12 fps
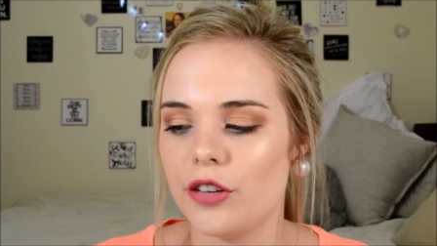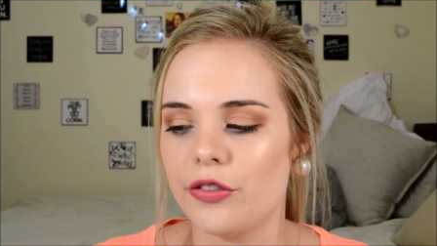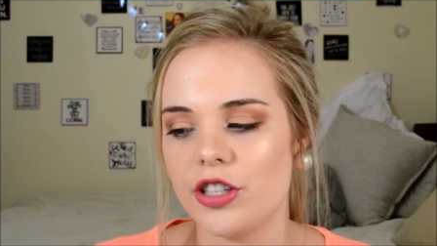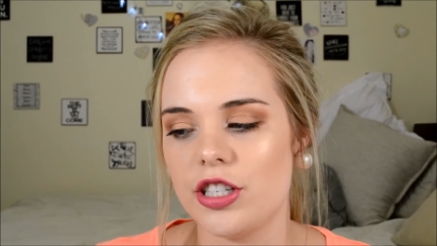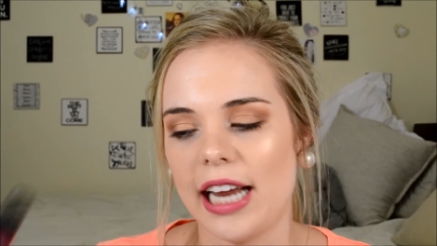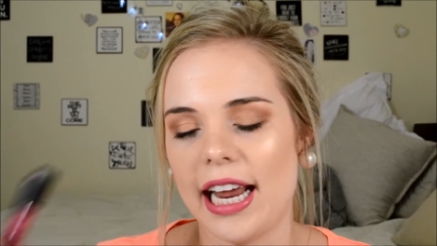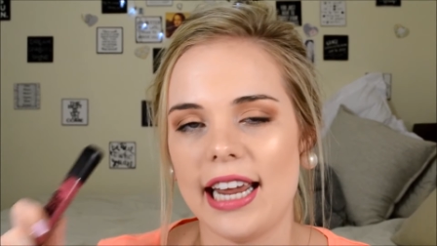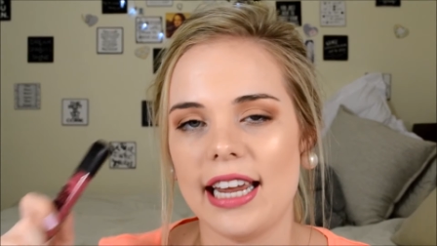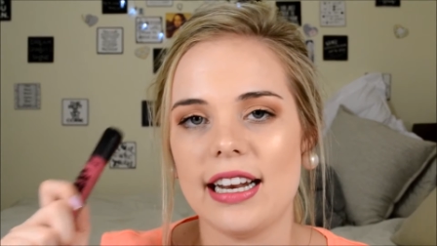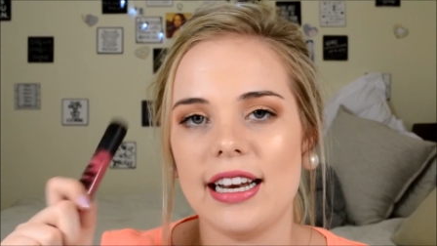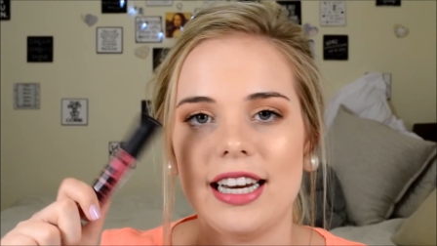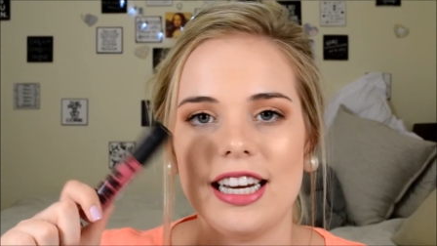of Today
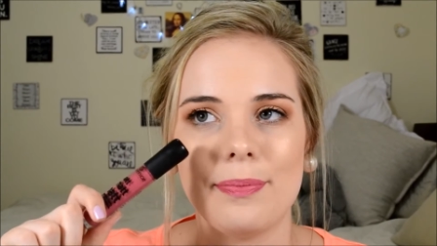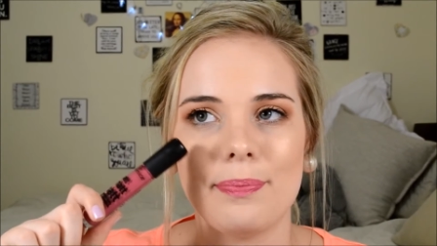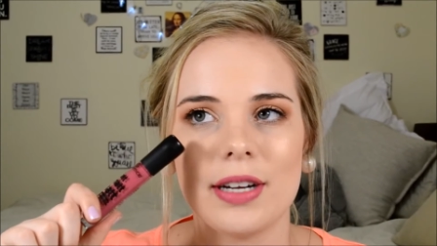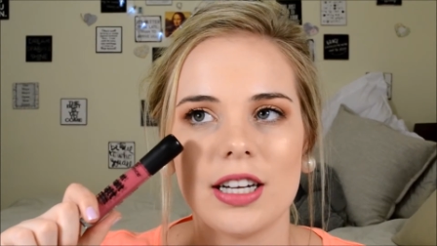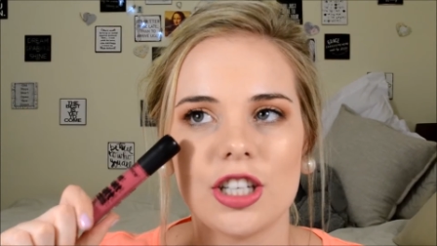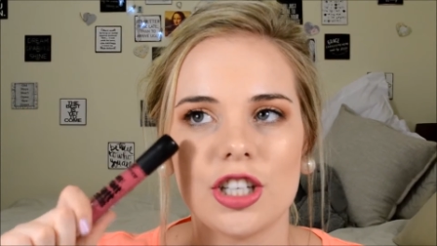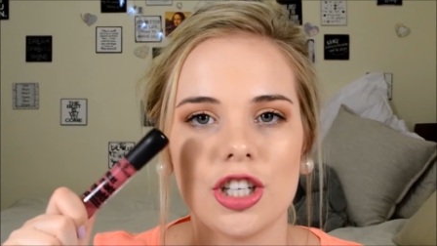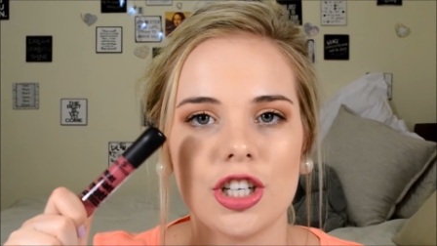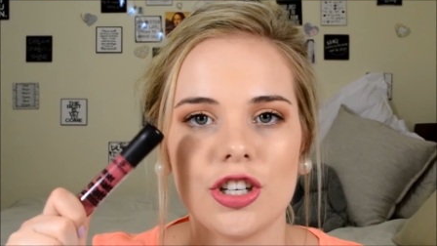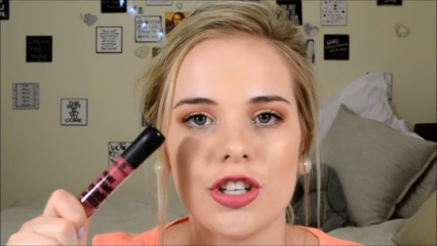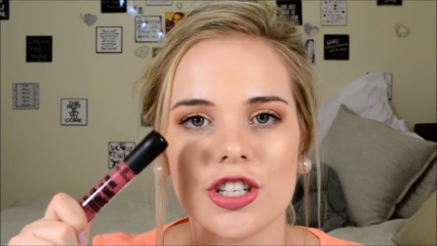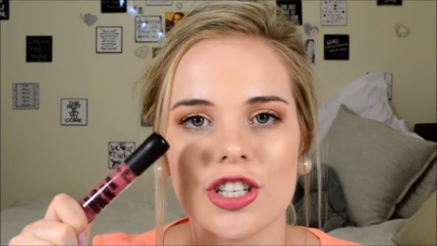lip
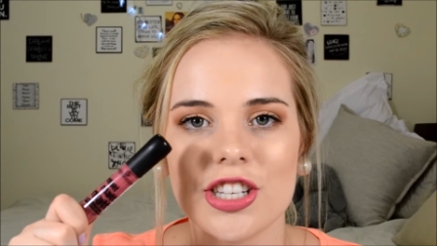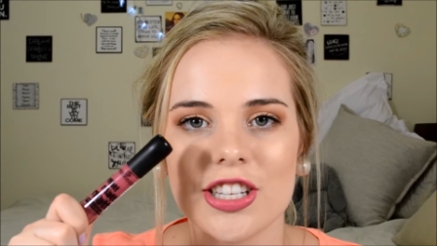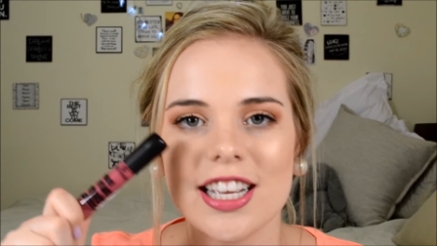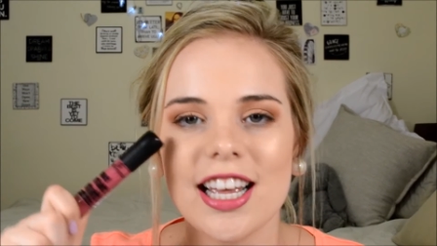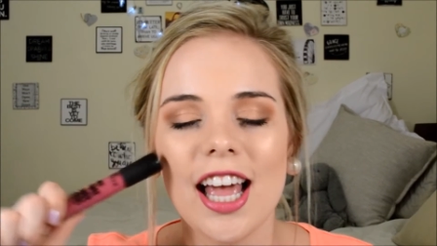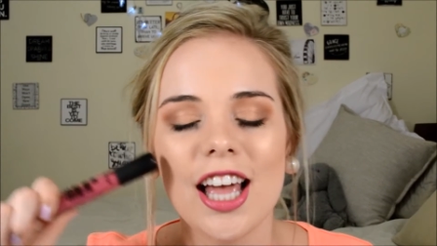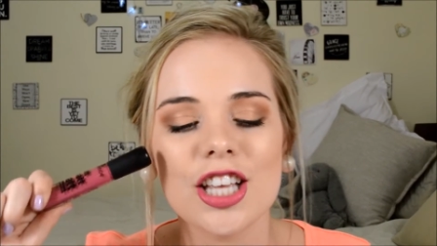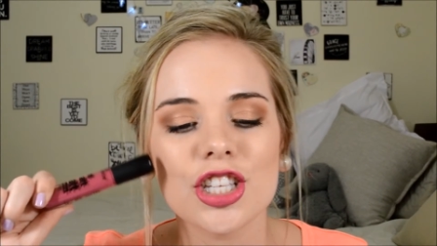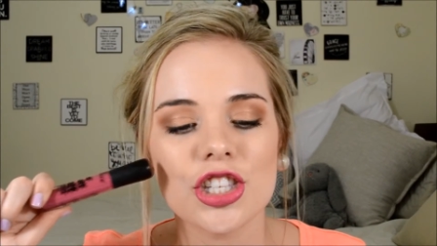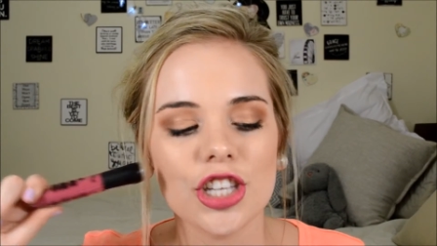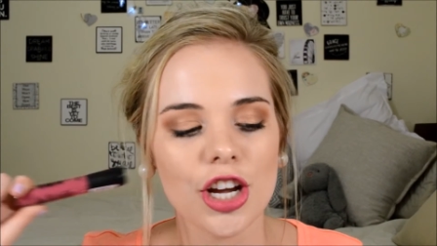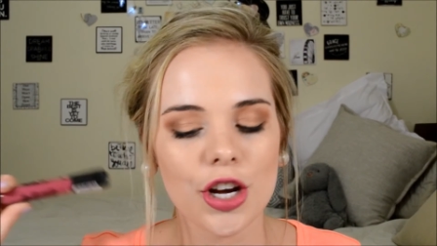gloss.
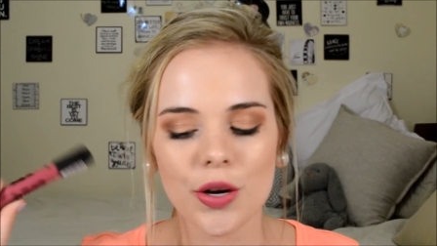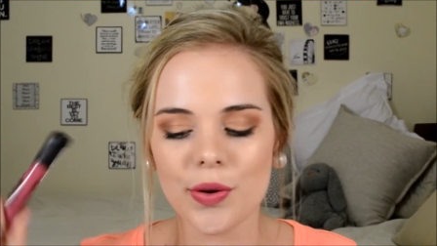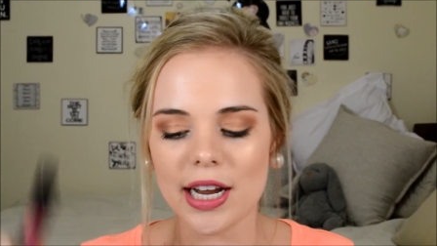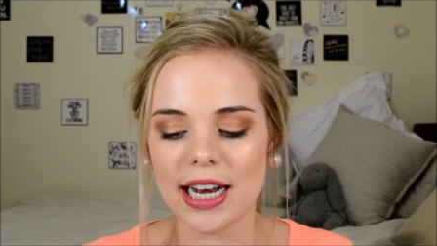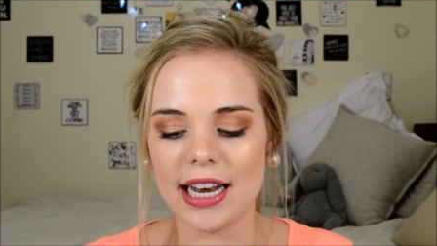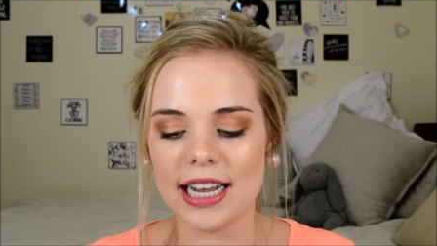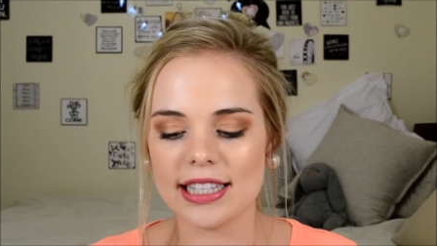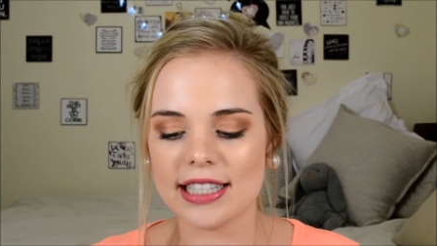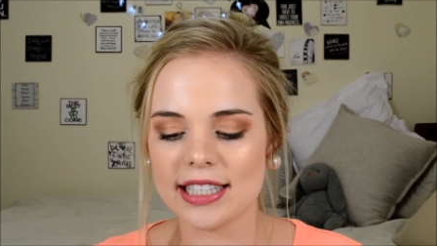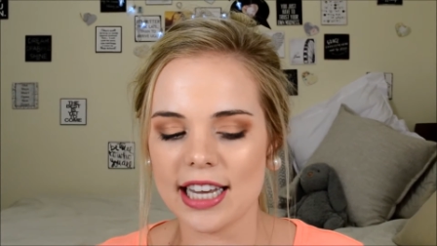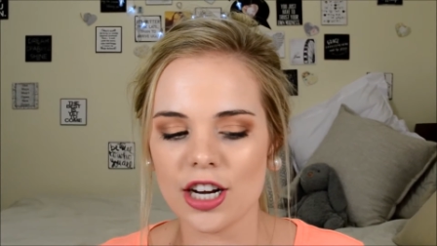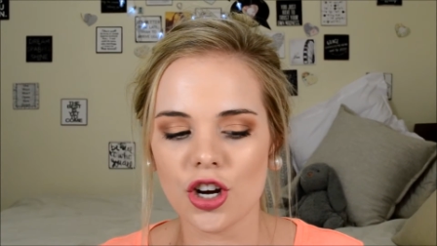So let's
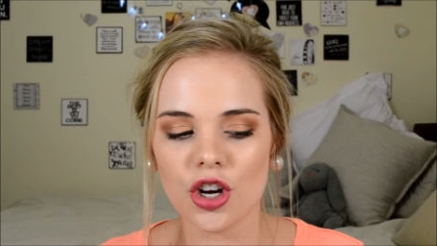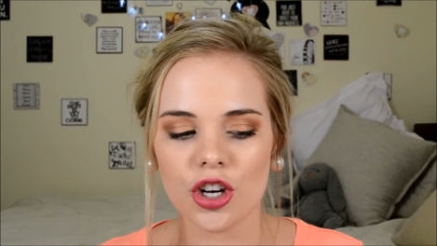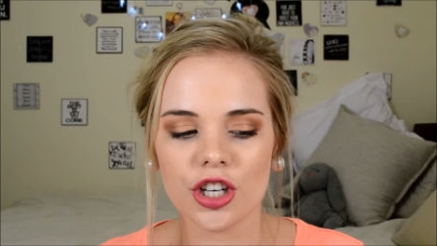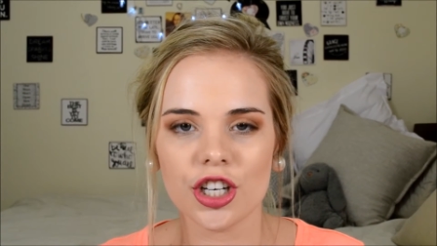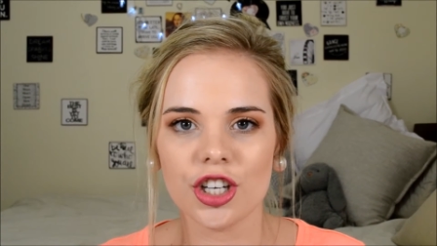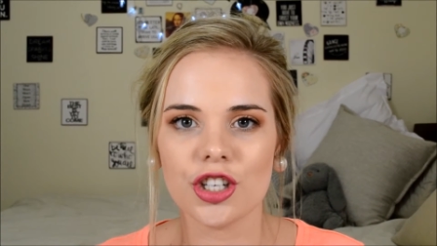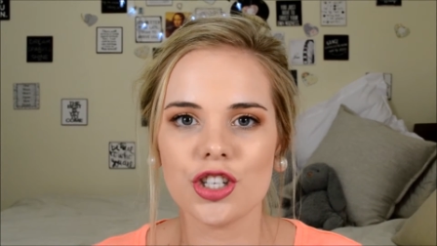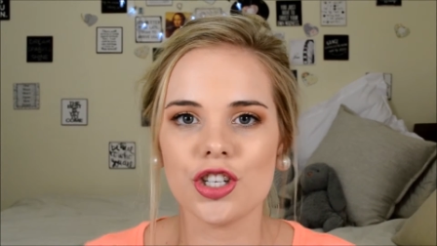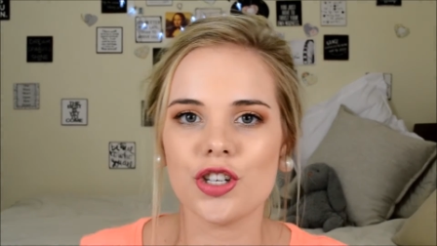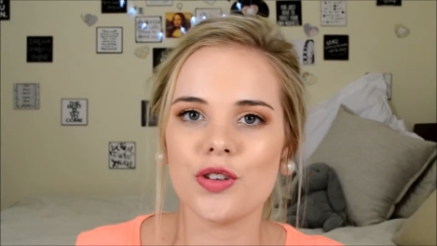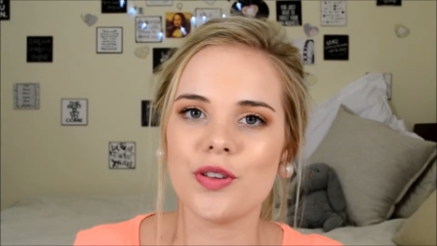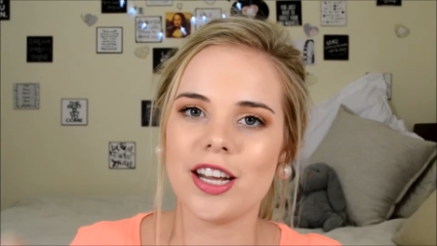get on
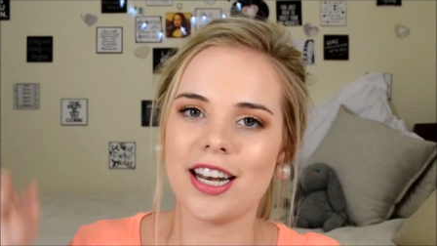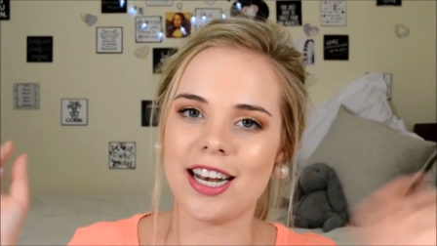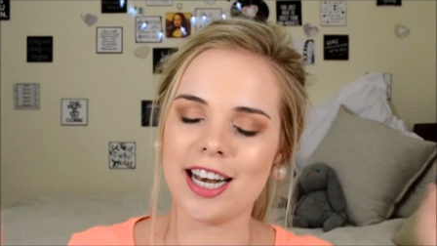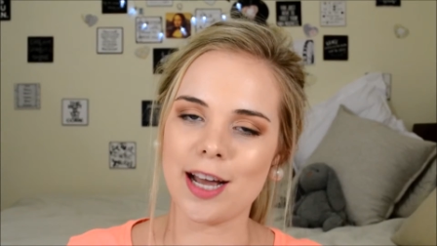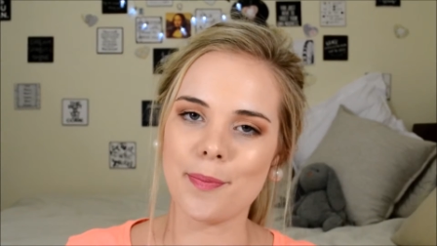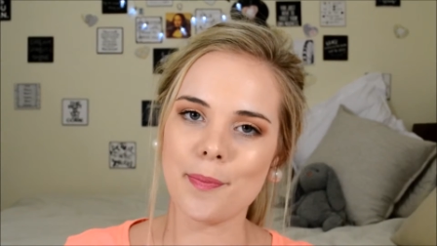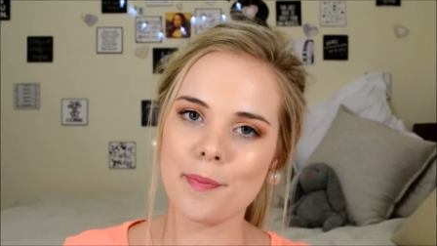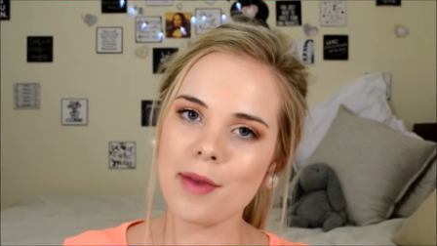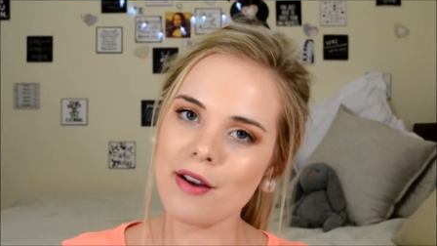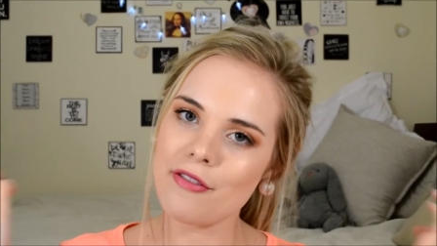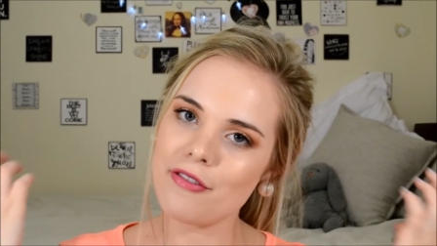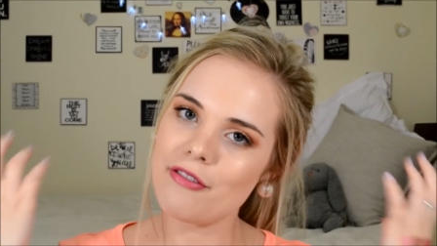to
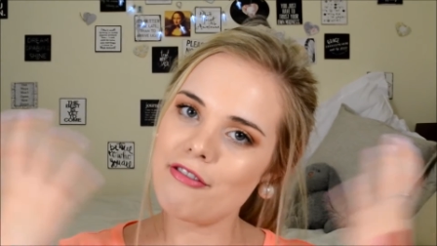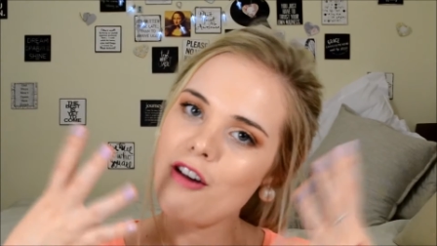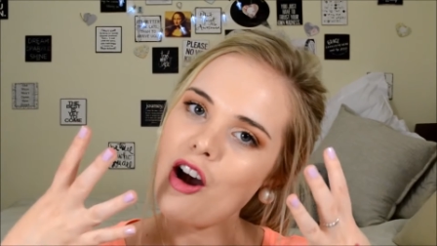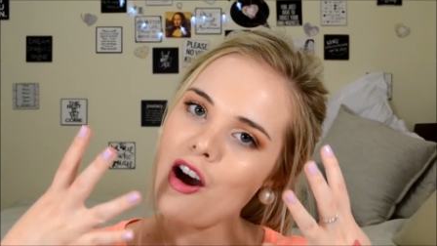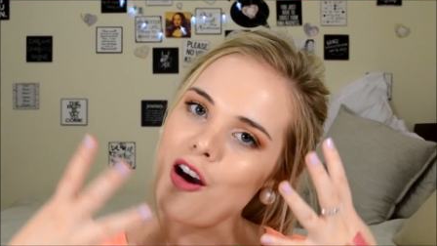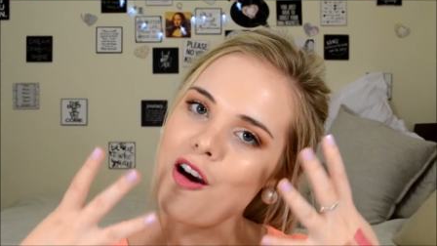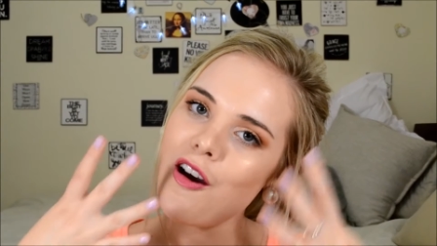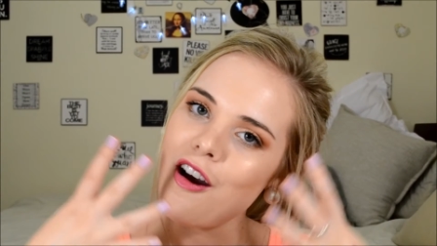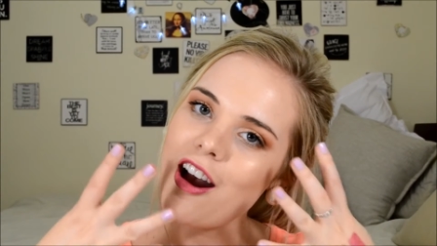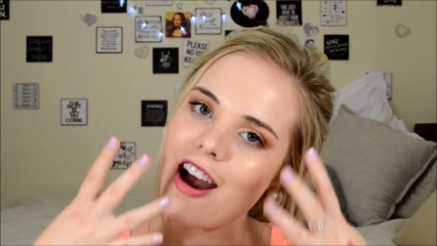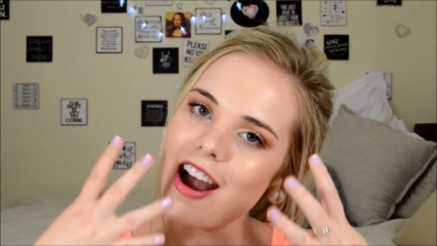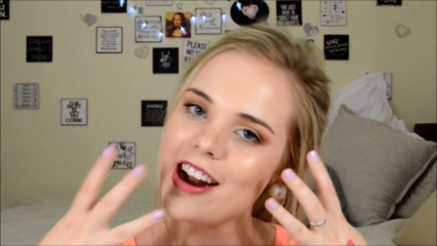number
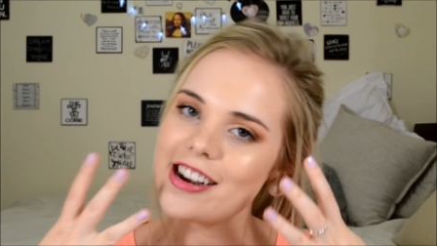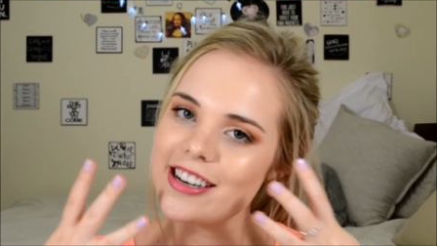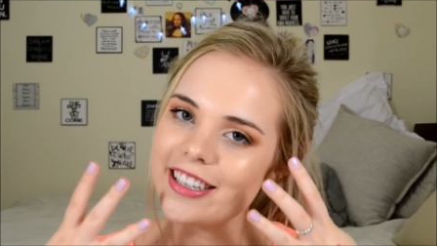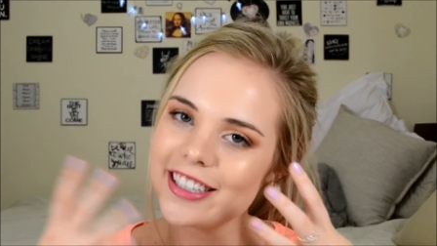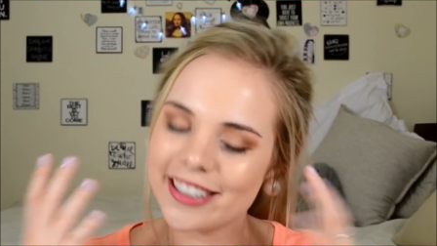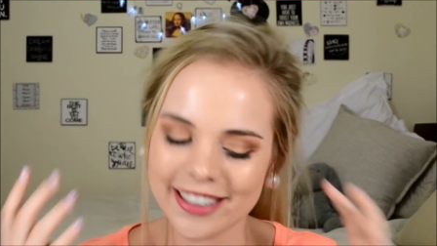four.